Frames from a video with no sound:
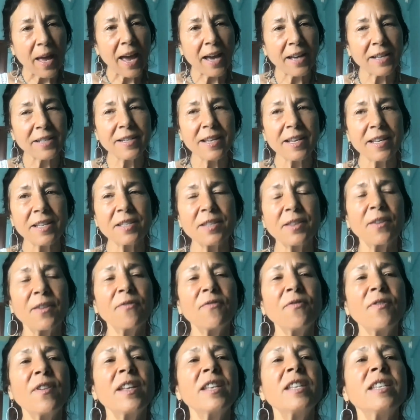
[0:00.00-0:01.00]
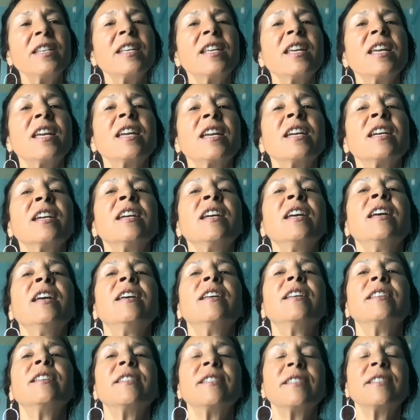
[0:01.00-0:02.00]
access the funding.
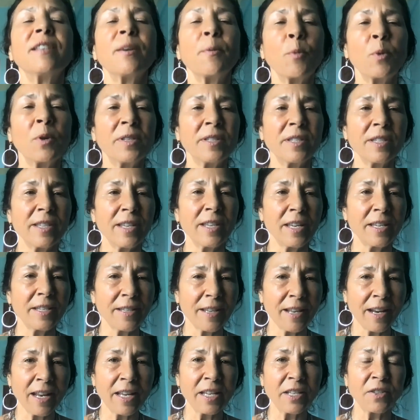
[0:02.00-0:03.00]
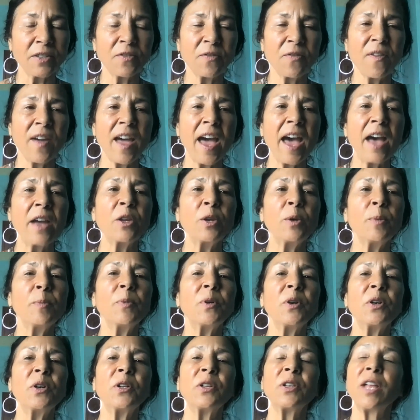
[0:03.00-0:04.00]
Someone sees it as
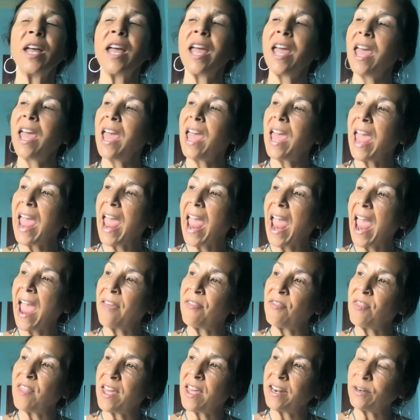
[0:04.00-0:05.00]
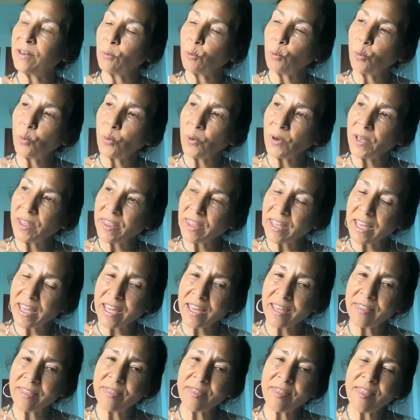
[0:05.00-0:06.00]
valuable, and then
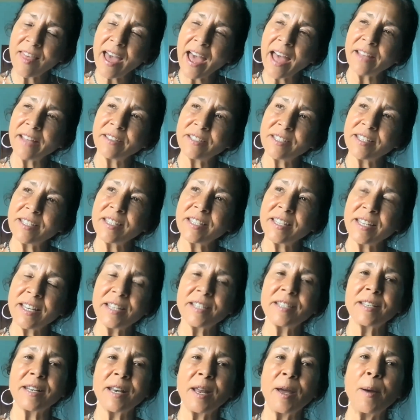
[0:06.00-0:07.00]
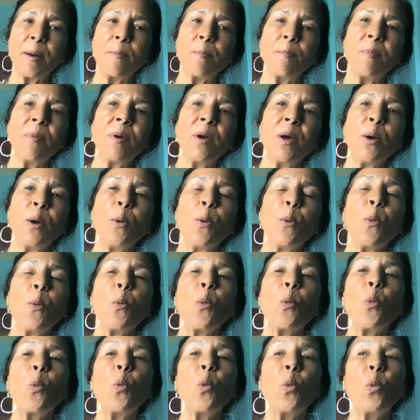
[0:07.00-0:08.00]
within that system,
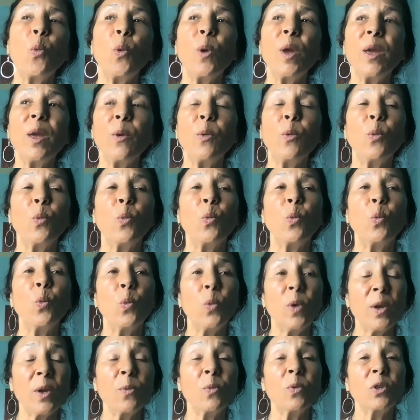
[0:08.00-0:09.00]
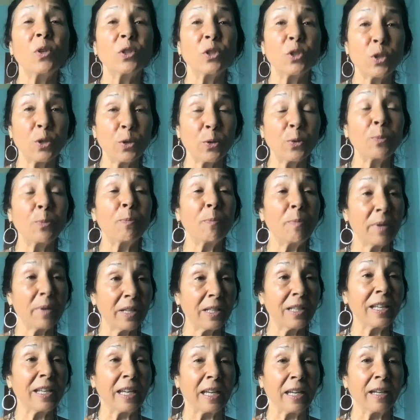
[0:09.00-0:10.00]
we we will do
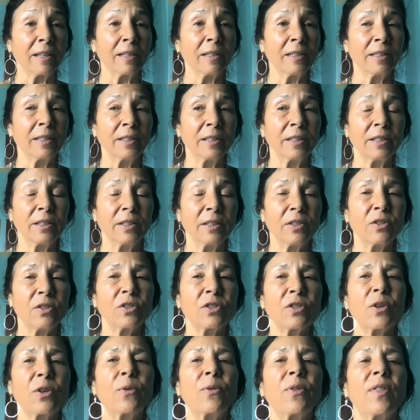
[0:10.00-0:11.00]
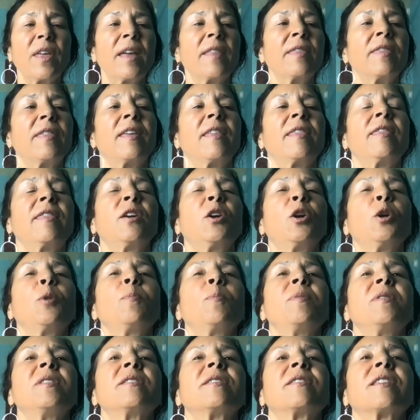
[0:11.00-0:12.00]
billing so that the
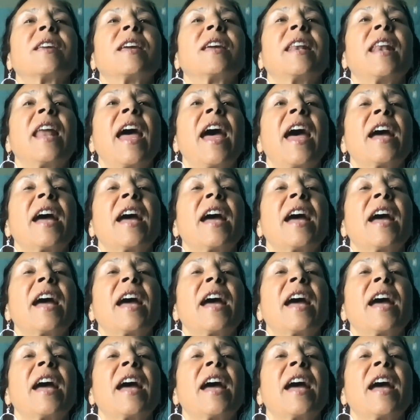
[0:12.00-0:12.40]
therapist can